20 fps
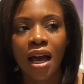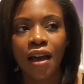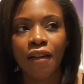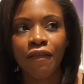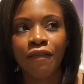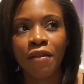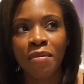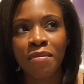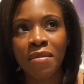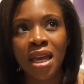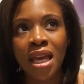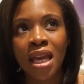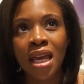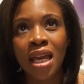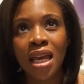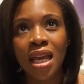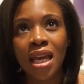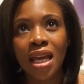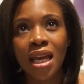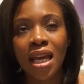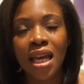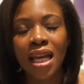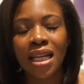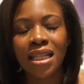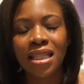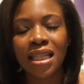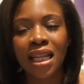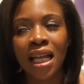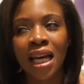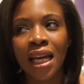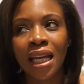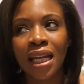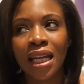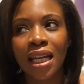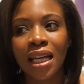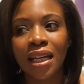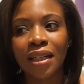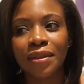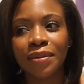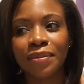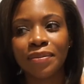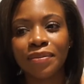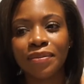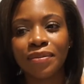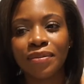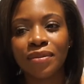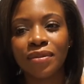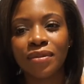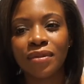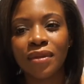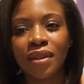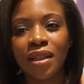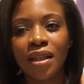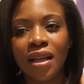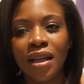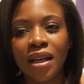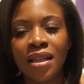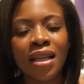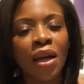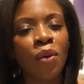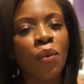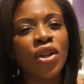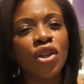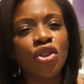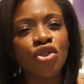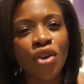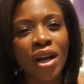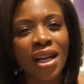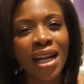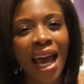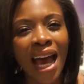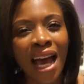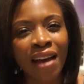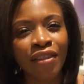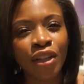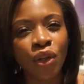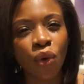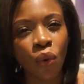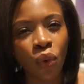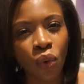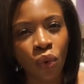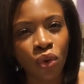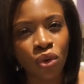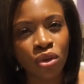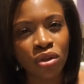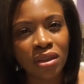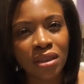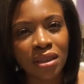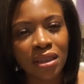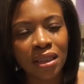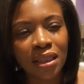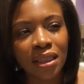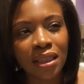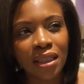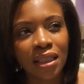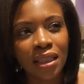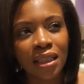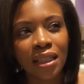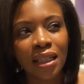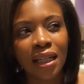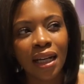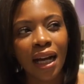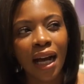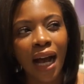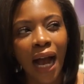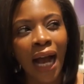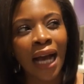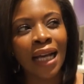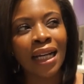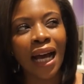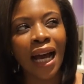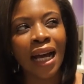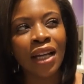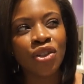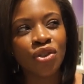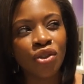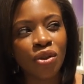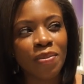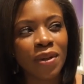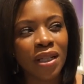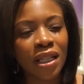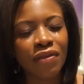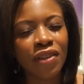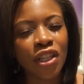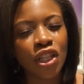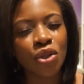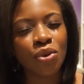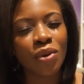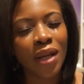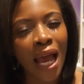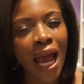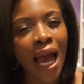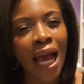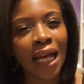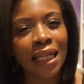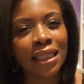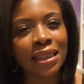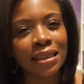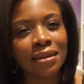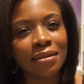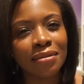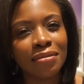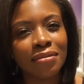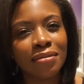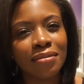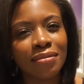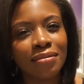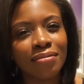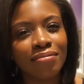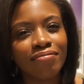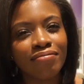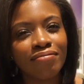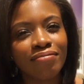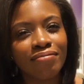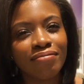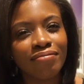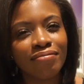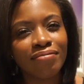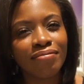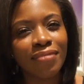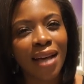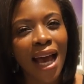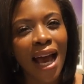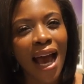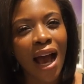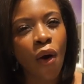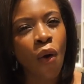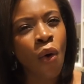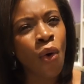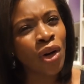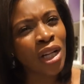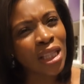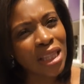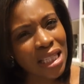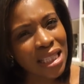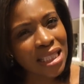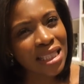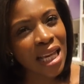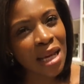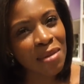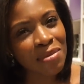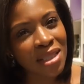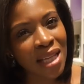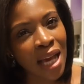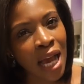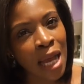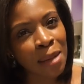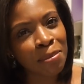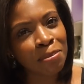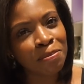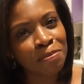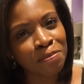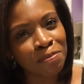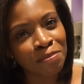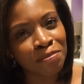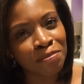for me, it's like when you're trying to have it all, and I do believe that you can, all at the same time.